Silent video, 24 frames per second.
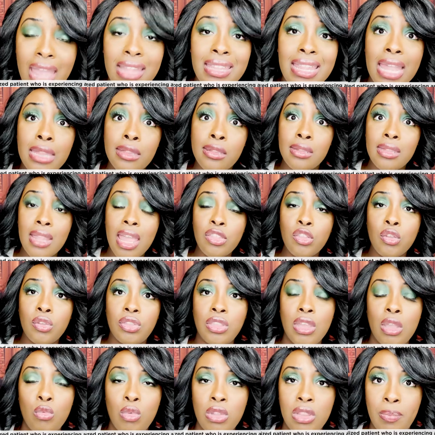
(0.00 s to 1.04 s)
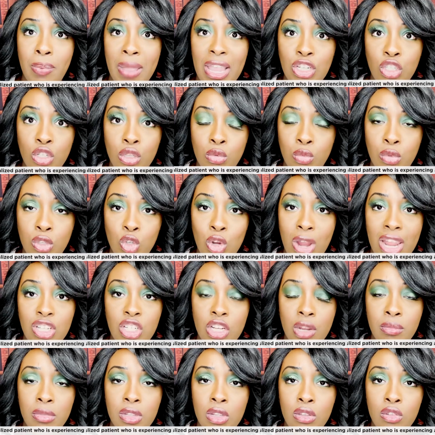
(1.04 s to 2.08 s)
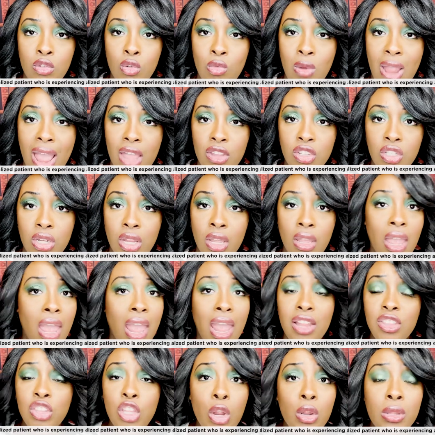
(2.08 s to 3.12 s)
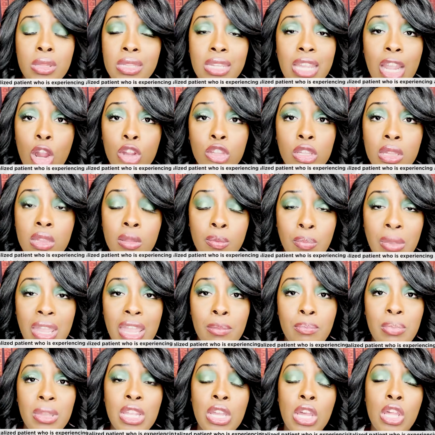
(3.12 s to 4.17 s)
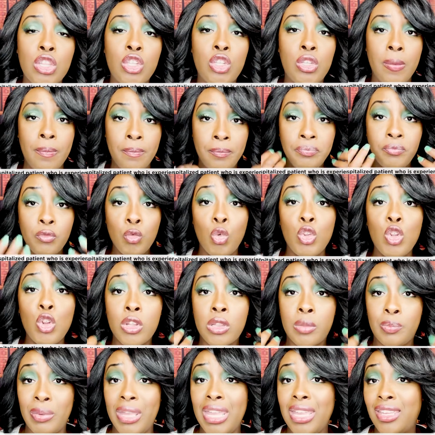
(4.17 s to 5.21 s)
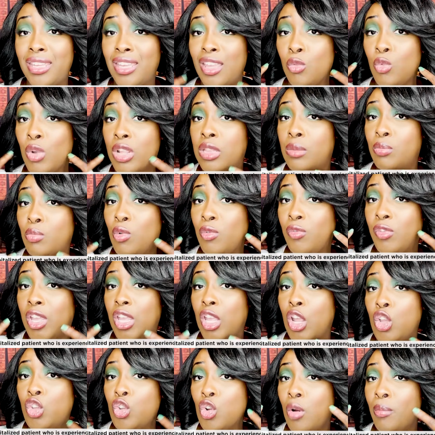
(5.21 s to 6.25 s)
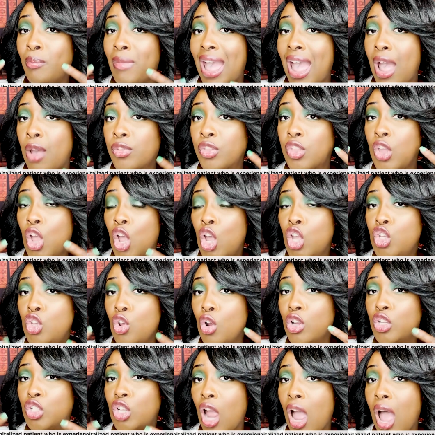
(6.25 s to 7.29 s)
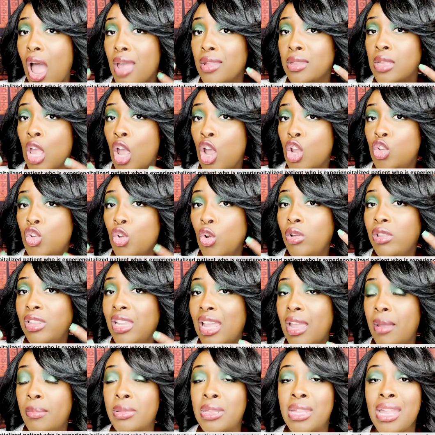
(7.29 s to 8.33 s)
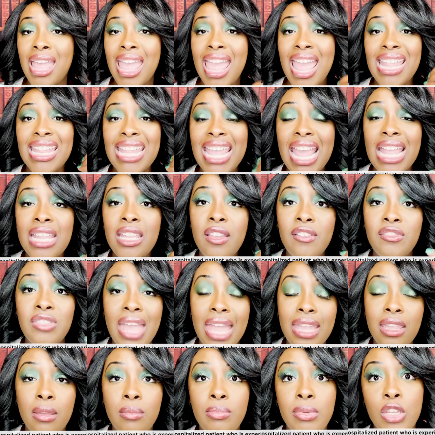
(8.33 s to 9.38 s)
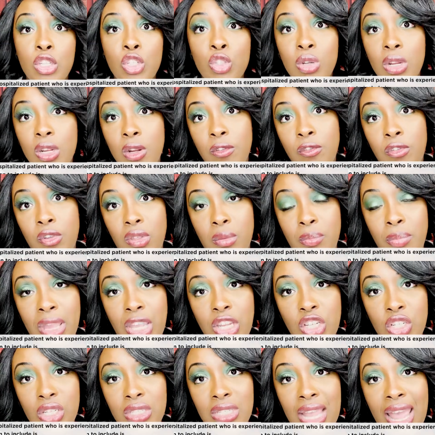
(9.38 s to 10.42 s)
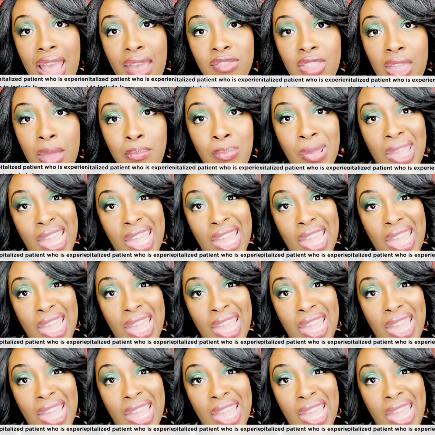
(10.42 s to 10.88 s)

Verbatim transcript: That's another thing with patients with trigeminal neuralgia. They're scared to speak because when you're speaking, what's moving? Your mouth, your jaws, your lips, and any of that can be a trigger for the patient to have that